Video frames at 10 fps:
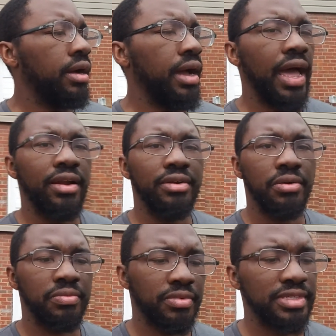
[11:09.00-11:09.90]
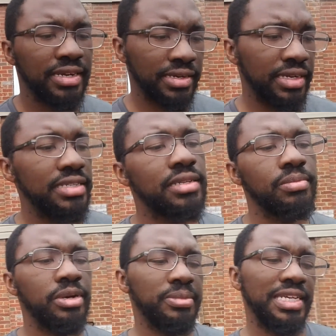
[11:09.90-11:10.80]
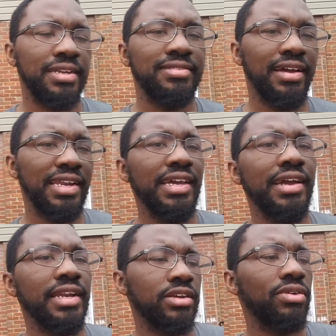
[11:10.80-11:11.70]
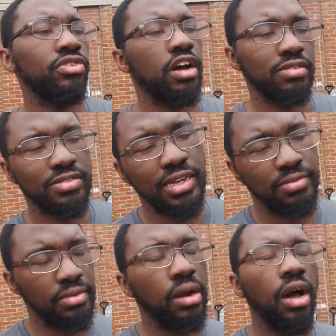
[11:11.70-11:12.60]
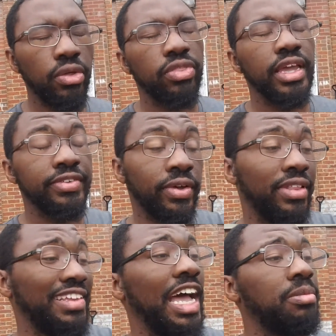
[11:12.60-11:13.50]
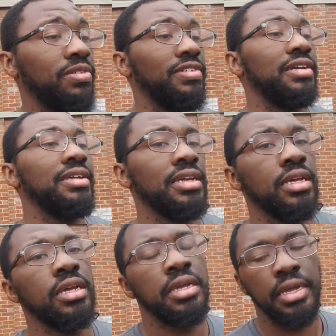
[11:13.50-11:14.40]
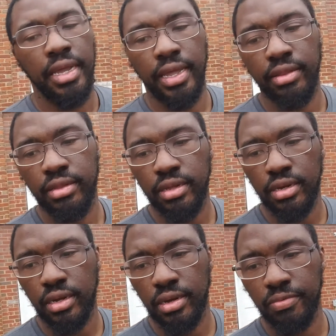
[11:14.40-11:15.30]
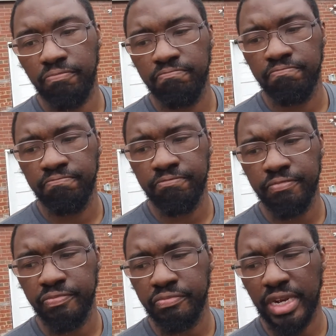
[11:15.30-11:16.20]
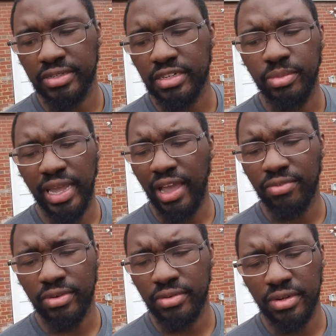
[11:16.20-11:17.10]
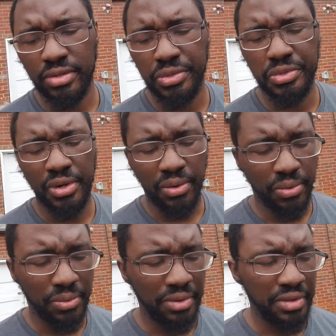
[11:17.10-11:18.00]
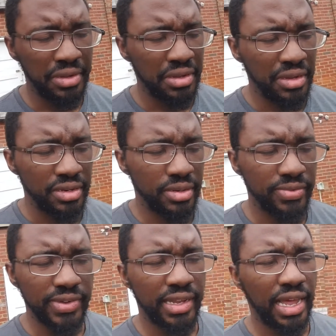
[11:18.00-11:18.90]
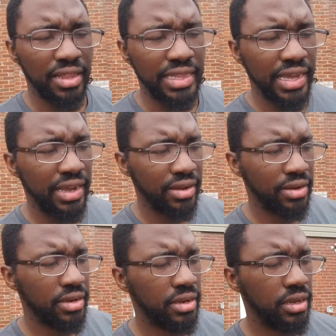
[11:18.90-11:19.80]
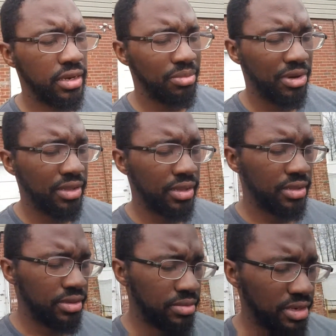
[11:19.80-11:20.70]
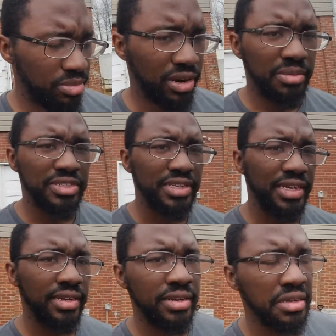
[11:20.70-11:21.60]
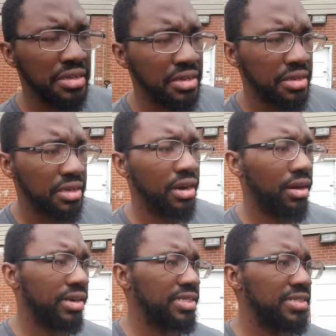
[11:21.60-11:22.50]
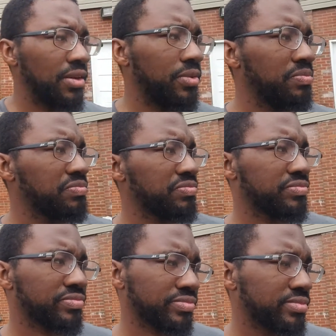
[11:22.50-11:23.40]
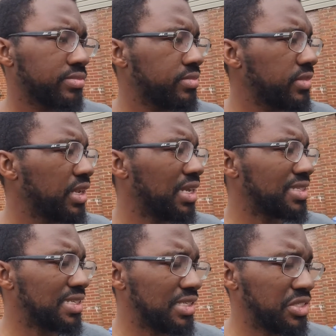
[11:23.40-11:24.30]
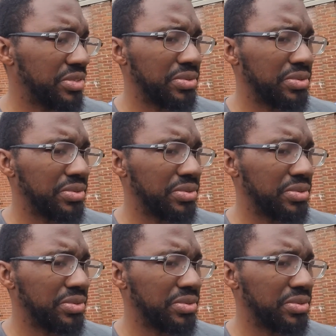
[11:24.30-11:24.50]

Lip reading: I don't know, because I can easily put potatoes down here and then grow other things on the top of it, and then but I still have a huge hole to fill out there in the promised land garden. So that's the issue.